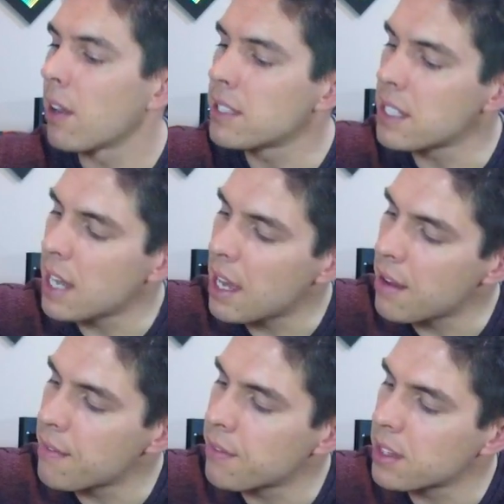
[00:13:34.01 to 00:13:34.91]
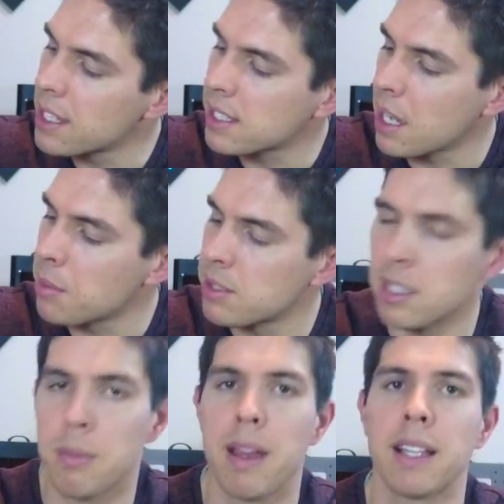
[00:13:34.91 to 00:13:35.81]
I did have these cables at
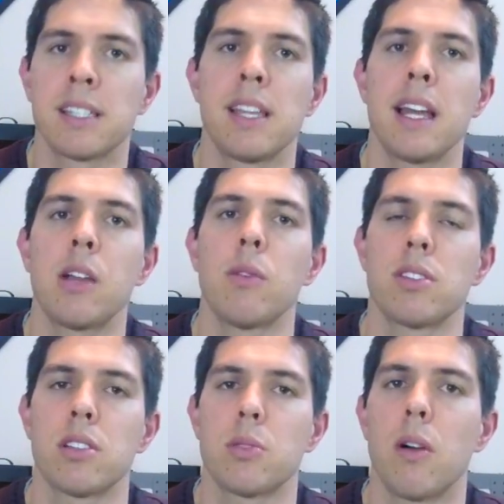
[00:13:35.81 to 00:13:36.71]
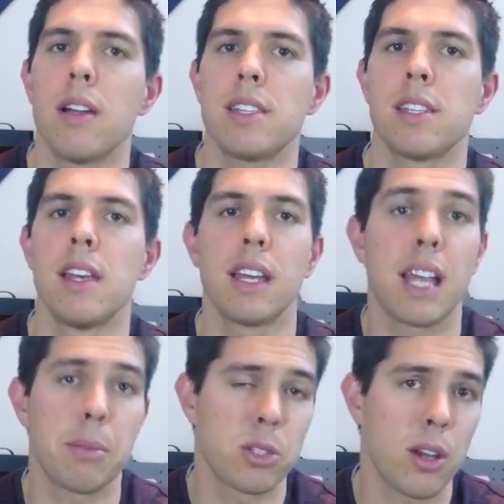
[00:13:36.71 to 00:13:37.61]
the back snag once or twice.
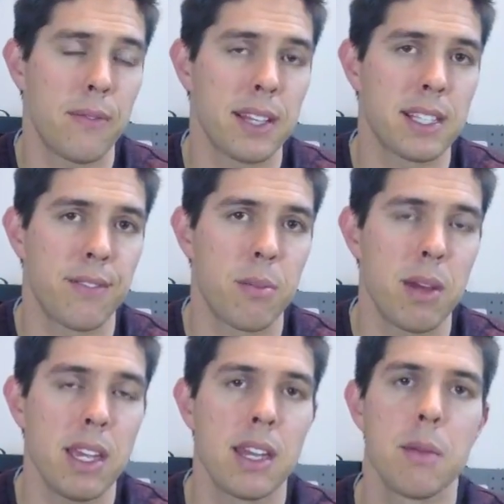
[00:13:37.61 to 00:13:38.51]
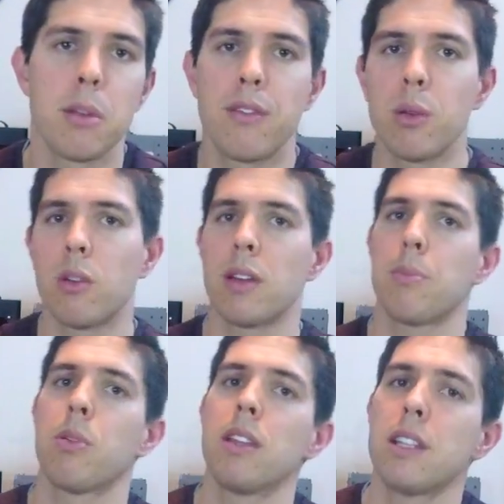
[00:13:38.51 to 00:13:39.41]
Cable tie fixed it for me, but if you want to
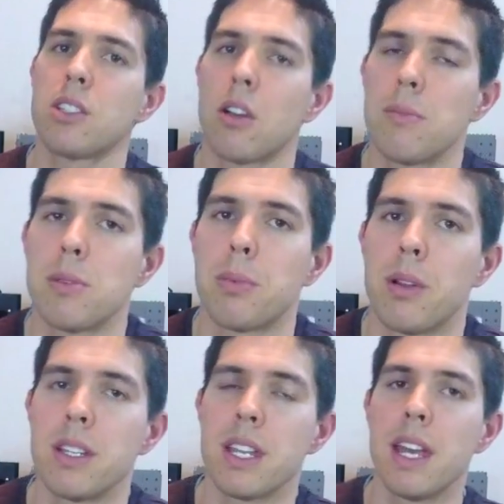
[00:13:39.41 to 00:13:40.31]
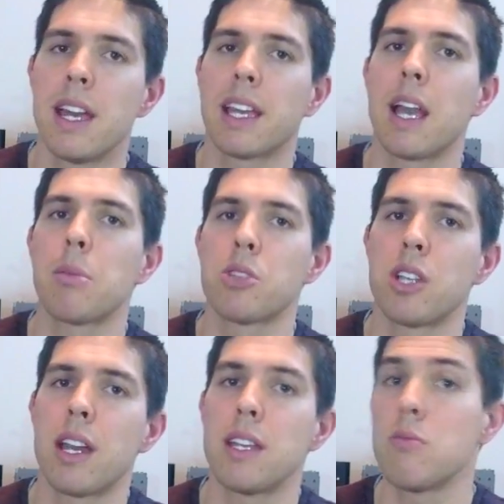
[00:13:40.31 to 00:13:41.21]
put in the time to print a cable
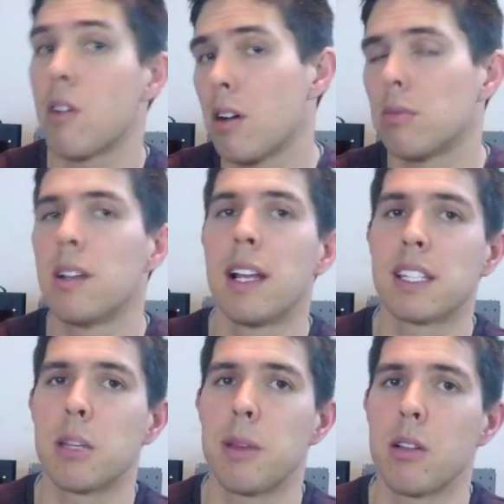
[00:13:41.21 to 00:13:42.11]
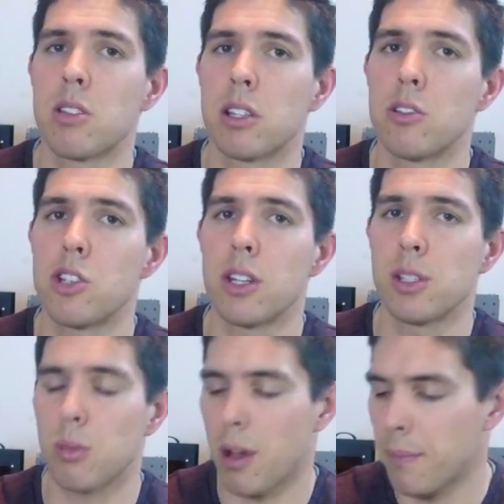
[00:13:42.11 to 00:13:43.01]
chain, well, it's going to be a good solution
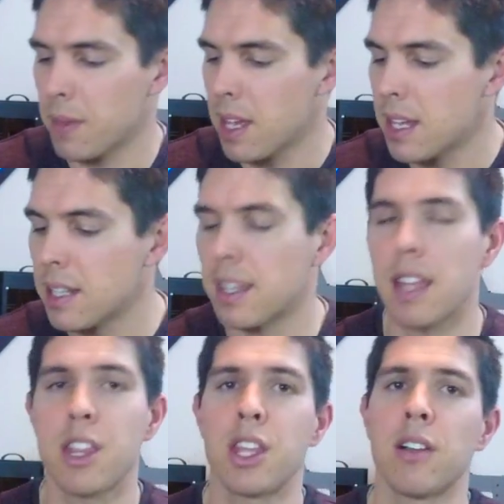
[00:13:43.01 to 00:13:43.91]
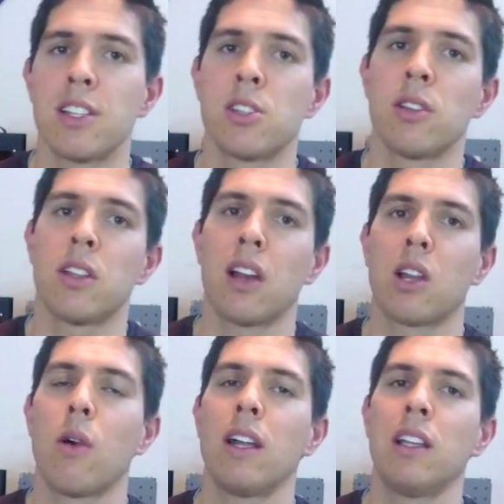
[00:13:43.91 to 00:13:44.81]
as well. Now, the other thing I saw that I
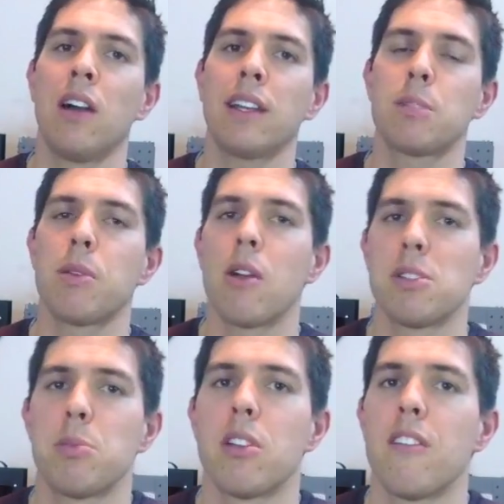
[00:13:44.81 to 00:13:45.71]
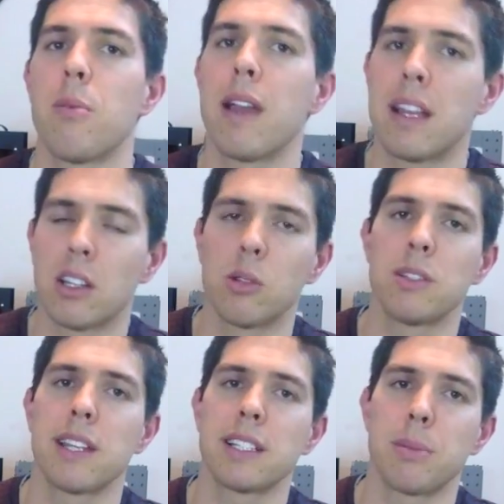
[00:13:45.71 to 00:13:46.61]
quite liked, but I was put off by how long it would
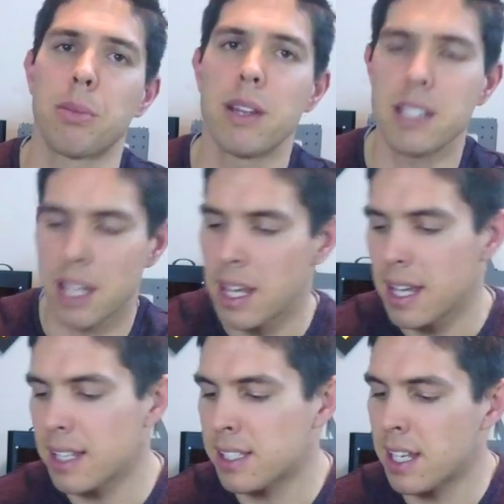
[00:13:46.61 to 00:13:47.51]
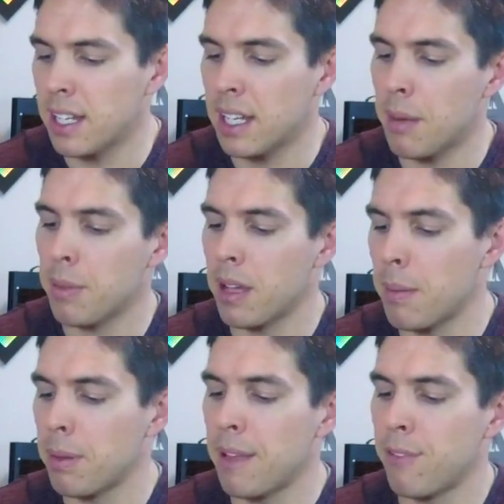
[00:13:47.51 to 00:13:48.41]
take to print, is setting up a
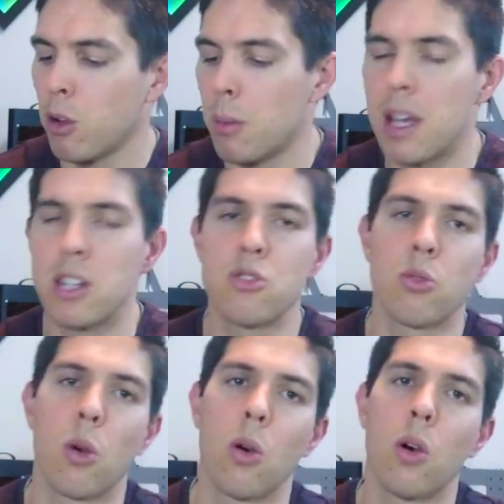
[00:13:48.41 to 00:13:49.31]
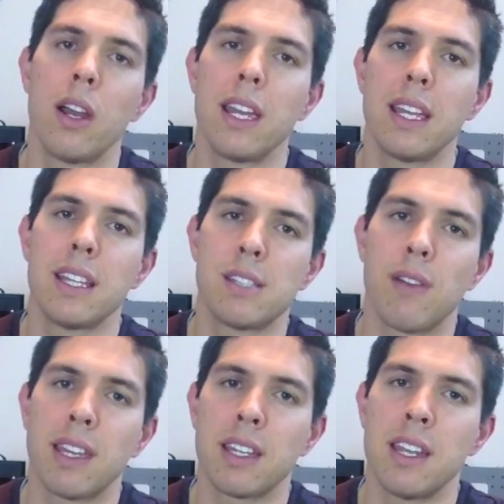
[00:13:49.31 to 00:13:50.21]
platform and drawer in this
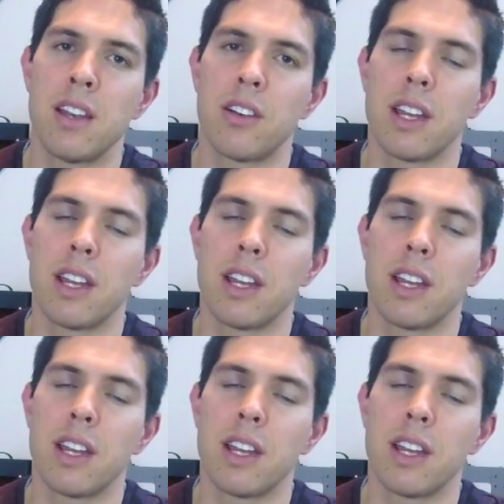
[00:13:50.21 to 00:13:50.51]
vacant area